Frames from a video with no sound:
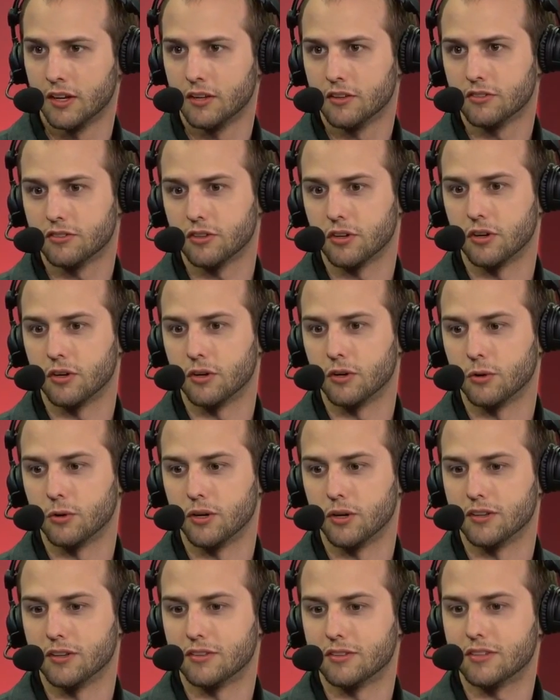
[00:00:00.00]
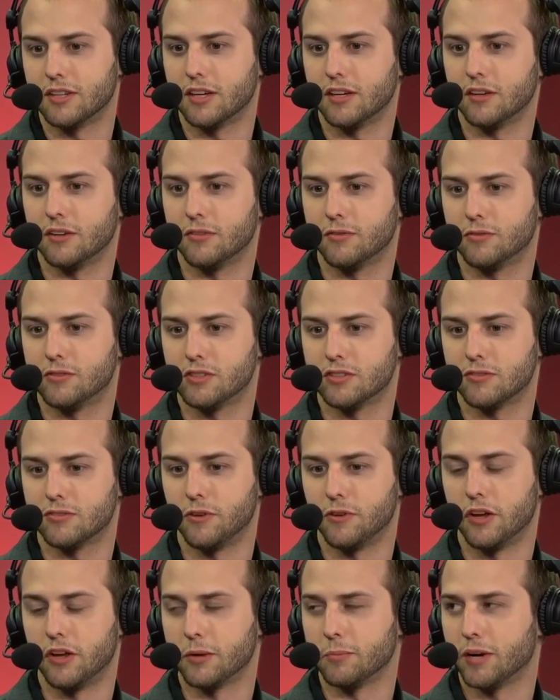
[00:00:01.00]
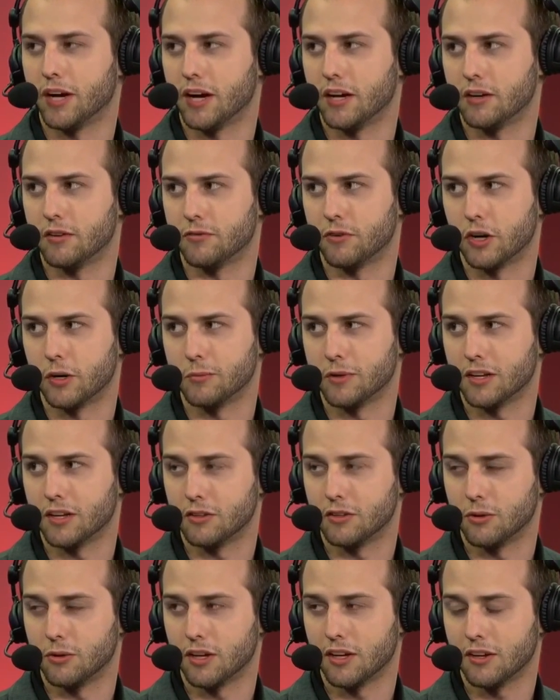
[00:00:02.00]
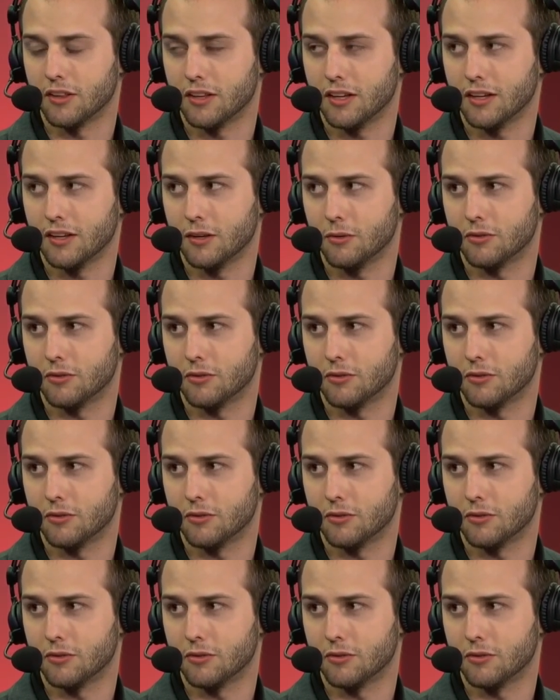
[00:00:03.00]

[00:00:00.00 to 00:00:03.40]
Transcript: So instead of just falling behind in farm and not doing anything,